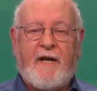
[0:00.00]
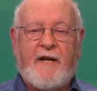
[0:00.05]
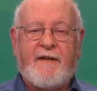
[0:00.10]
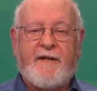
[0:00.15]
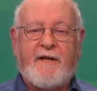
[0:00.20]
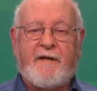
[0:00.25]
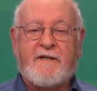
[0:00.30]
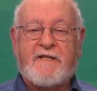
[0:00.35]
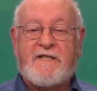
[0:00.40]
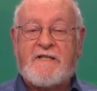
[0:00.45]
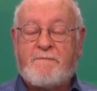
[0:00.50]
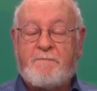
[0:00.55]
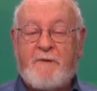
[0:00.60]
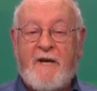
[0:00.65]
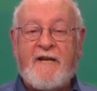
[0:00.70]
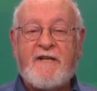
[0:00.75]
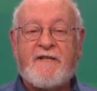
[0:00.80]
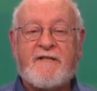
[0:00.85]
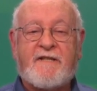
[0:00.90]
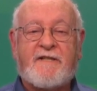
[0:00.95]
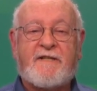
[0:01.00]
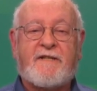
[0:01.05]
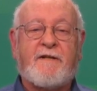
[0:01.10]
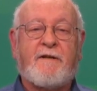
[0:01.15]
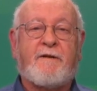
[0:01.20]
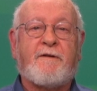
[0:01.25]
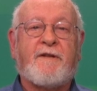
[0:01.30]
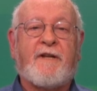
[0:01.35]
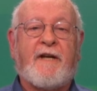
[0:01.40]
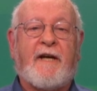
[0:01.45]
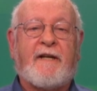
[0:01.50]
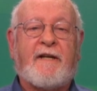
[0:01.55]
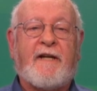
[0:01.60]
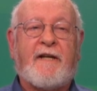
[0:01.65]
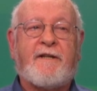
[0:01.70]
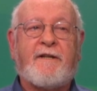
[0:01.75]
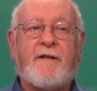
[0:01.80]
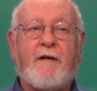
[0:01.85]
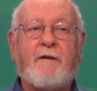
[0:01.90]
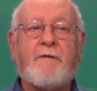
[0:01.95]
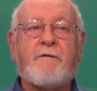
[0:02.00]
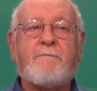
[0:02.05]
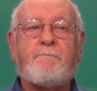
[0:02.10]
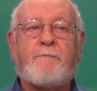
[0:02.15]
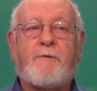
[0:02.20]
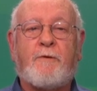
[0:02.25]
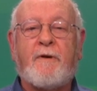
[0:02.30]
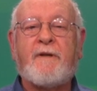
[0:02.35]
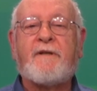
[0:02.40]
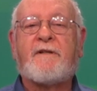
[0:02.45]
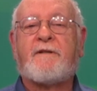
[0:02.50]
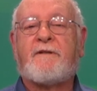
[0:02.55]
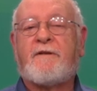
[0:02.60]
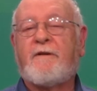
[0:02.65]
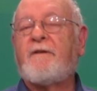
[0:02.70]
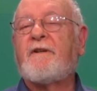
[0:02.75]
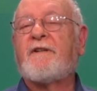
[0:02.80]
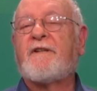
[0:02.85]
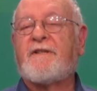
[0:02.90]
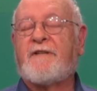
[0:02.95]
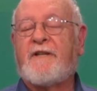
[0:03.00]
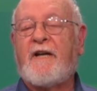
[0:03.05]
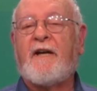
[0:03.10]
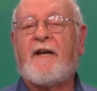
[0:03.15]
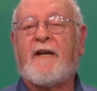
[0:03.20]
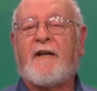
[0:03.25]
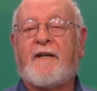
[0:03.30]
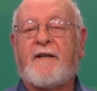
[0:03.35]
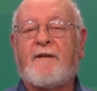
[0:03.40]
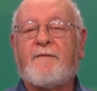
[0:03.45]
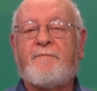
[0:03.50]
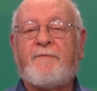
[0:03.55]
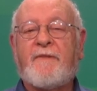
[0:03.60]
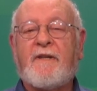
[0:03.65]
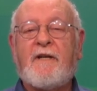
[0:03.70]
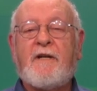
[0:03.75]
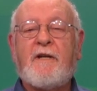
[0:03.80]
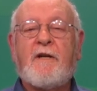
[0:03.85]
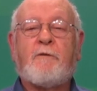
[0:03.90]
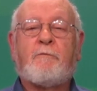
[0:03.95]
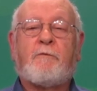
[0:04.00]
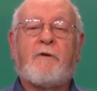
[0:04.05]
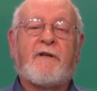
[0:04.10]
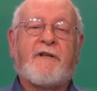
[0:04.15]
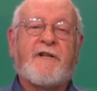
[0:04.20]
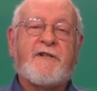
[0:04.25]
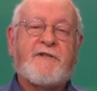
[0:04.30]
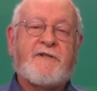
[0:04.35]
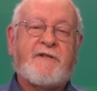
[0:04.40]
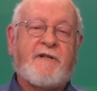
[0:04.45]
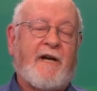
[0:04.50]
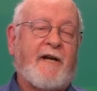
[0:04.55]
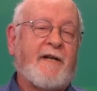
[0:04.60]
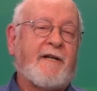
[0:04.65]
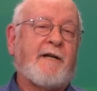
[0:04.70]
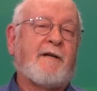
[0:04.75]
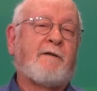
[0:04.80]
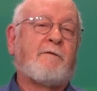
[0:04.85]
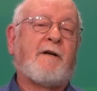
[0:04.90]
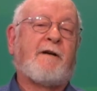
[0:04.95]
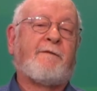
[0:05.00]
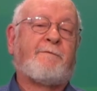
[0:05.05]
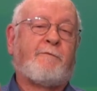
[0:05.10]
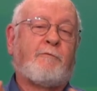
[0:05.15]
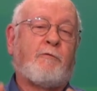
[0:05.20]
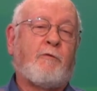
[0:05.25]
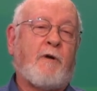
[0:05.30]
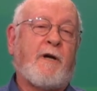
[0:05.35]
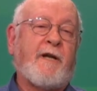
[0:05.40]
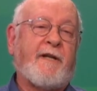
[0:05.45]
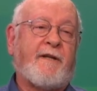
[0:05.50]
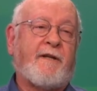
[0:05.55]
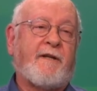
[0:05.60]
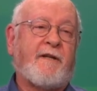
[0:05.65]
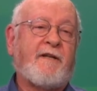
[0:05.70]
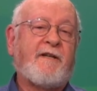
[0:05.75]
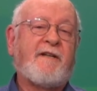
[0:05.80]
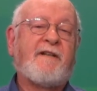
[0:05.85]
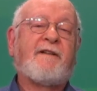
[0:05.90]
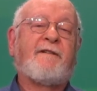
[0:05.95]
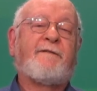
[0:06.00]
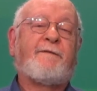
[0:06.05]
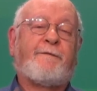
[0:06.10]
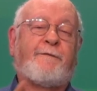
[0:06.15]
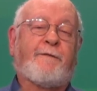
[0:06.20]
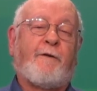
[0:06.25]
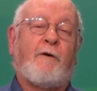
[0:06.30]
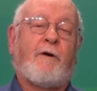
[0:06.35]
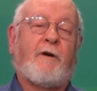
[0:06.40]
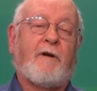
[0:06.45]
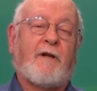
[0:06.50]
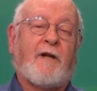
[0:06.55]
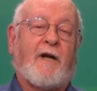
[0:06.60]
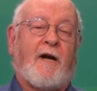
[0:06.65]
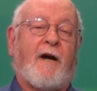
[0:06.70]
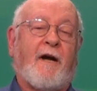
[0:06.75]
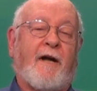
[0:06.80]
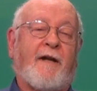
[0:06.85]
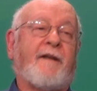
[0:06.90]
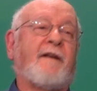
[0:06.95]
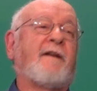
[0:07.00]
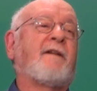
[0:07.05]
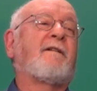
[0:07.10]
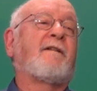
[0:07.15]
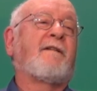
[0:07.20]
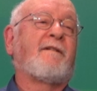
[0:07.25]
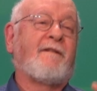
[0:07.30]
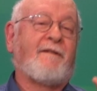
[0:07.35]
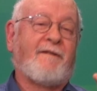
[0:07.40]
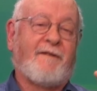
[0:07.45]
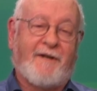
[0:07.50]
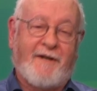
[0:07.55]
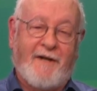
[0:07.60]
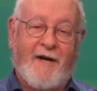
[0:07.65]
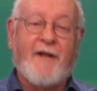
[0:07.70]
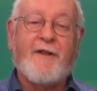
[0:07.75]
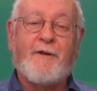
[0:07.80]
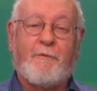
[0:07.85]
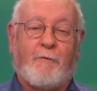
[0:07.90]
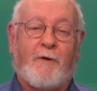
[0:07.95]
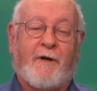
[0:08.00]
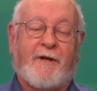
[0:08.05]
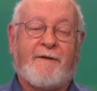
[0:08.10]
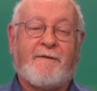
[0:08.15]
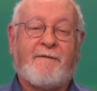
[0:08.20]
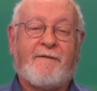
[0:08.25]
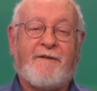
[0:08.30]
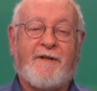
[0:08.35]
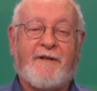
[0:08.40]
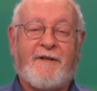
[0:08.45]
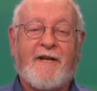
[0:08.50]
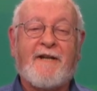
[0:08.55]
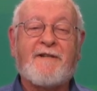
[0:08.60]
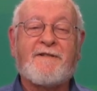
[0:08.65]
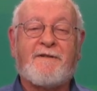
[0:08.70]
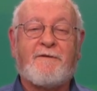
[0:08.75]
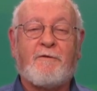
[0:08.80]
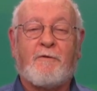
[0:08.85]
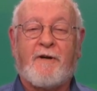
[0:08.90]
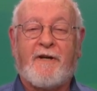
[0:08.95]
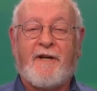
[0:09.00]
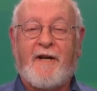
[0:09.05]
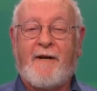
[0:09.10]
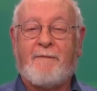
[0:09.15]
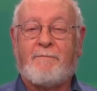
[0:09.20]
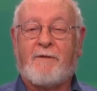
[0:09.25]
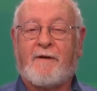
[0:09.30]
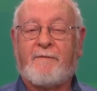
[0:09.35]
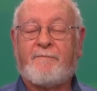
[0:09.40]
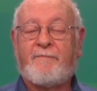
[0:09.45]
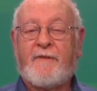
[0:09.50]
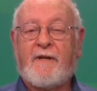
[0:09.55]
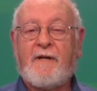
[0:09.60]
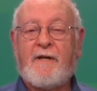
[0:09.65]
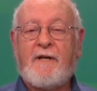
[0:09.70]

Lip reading: and they are spaced so that at no point during the day will the shadow of one fall on the other one, the next door neighbor.